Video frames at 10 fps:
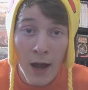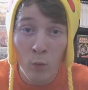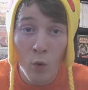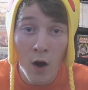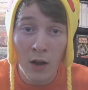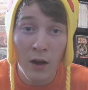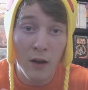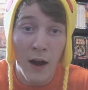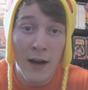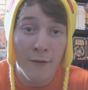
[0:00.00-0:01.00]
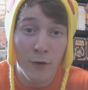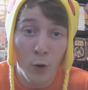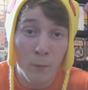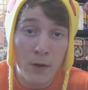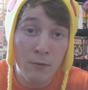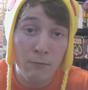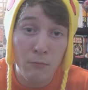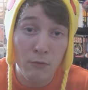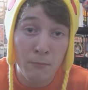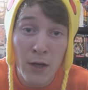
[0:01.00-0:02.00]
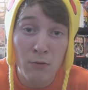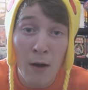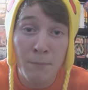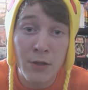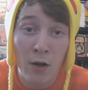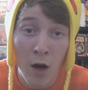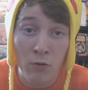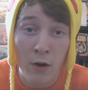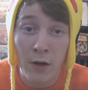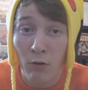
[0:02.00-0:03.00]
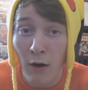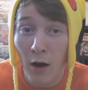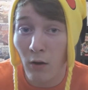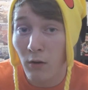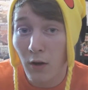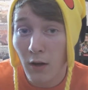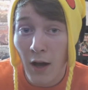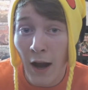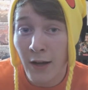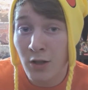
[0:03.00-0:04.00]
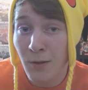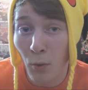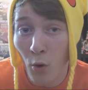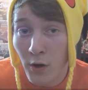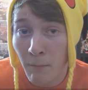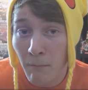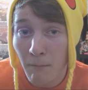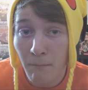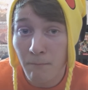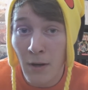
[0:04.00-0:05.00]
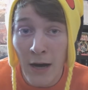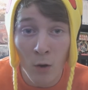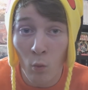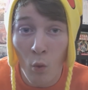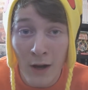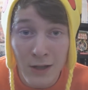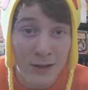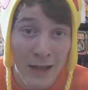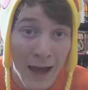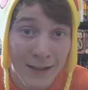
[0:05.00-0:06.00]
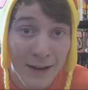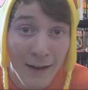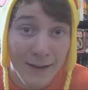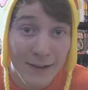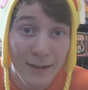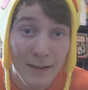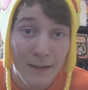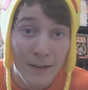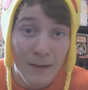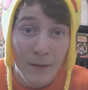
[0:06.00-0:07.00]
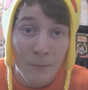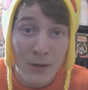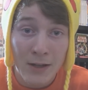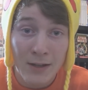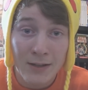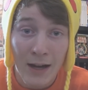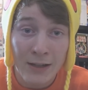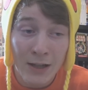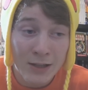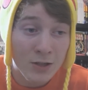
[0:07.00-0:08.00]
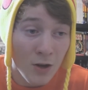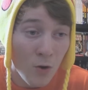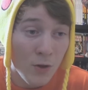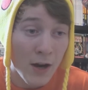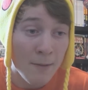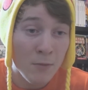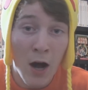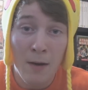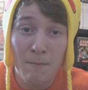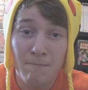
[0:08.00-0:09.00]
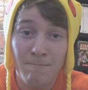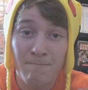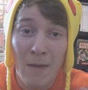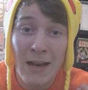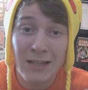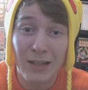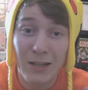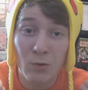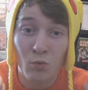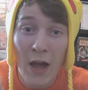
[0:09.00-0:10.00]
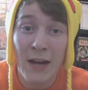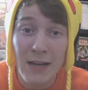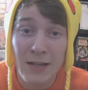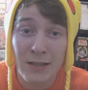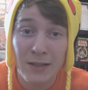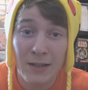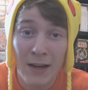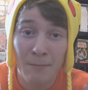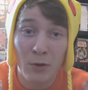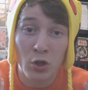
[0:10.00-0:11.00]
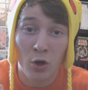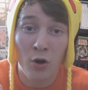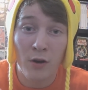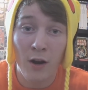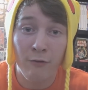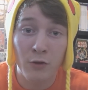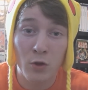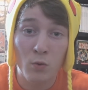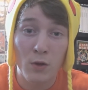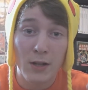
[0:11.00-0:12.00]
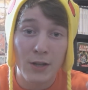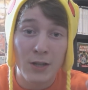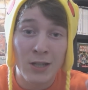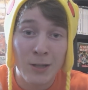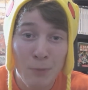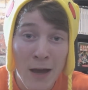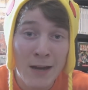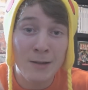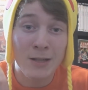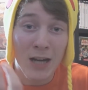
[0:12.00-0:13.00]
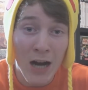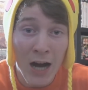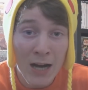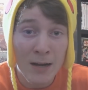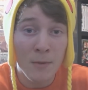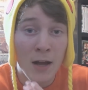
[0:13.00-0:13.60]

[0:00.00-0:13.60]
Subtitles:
and voila, I'd have a little mini Repsion running around. And I could support him, but I don't want that yet. Because I just know that I'm not mentally ready and mature enough to spend time